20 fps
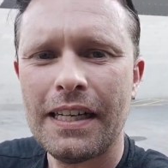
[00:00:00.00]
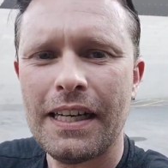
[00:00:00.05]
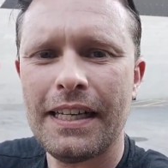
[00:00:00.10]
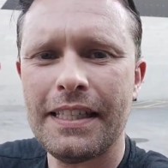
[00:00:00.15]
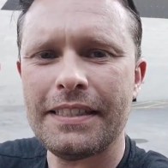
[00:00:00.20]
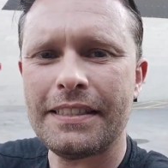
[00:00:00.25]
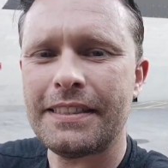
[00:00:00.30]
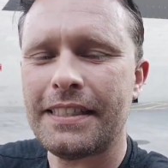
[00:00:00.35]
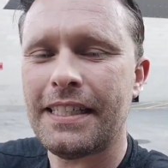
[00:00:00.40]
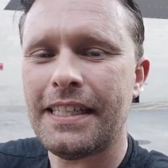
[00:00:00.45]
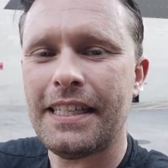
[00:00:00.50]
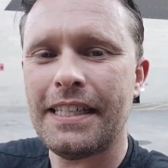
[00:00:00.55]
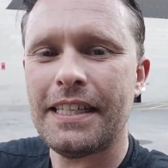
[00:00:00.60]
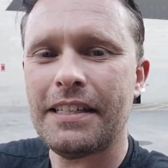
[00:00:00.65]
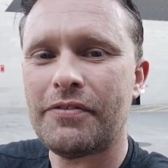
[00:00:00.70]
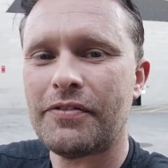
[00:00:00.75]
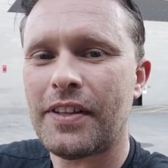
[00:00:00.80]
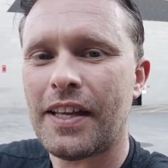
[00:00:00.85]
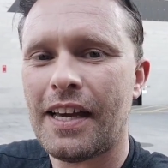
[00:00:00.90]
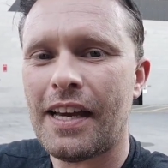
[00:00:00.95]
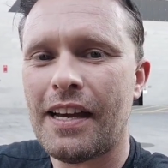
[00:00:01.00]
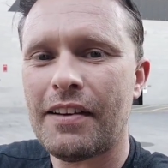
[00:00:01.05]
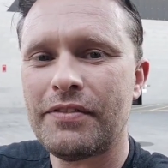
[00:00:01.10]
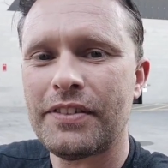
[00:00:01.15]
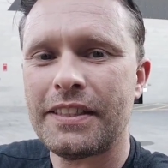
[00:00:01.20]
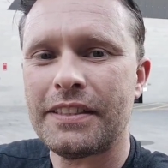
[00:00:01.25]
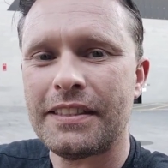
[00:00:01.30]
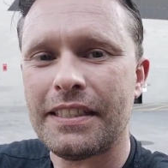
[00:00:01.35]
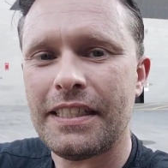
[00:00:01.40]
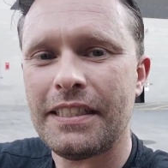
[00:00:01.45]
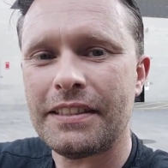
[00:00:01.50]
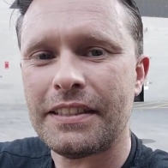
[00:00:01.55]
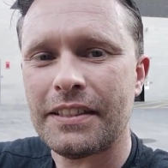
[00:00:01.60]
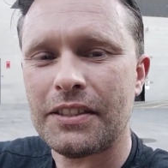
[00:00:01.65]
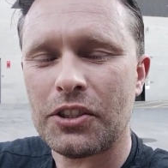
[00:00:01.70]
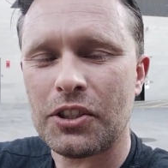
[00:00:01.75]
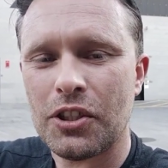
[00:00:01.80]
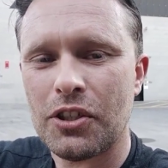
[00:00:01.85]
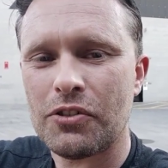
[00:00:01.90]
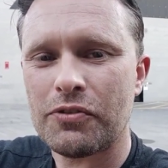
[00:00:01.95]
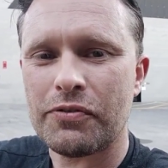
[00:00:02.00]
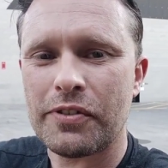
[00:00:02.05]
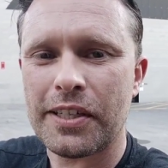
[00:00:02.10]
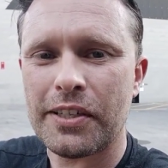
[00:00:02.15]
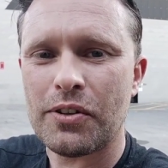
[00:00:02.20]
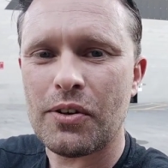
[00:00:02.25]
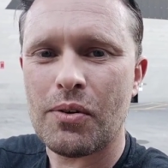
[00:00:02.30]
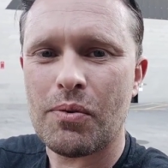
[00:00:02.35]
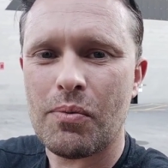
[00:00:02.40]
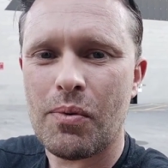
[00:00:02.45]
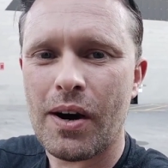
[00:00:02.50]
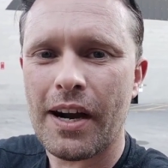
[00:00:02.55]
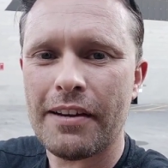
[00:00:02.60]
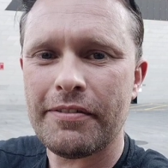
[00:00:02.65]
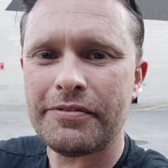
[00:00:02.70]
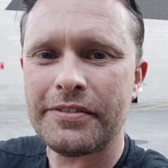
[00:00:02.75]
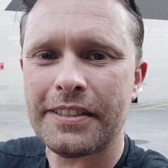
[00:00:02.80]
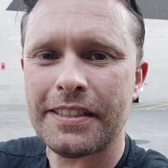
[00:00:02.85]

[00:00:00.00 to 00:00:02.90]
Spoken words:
and seeing if they have a decent girlfriend or wife